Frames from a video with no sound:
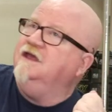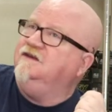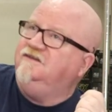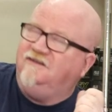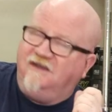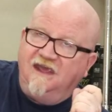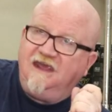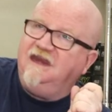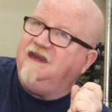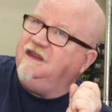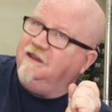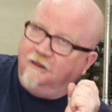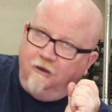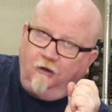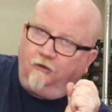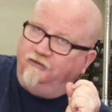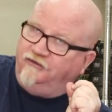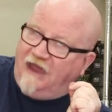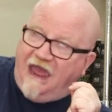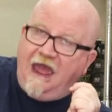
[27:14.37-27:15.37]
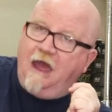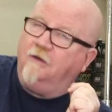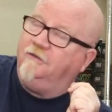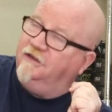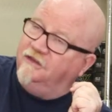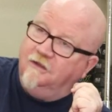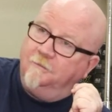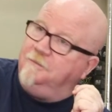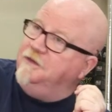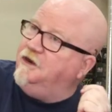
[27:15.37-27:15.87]
teeny little town
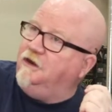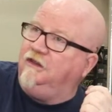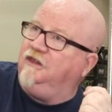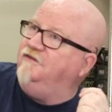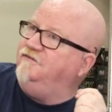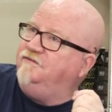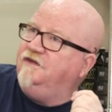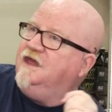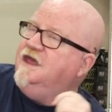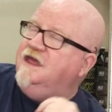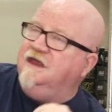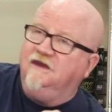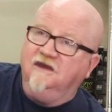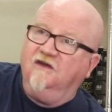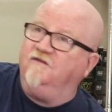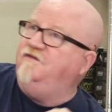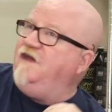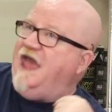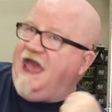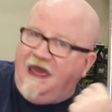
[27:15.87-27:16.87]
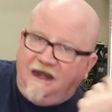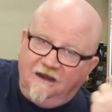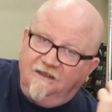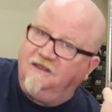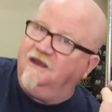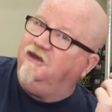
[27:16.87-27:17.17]
in the middle of Nevada that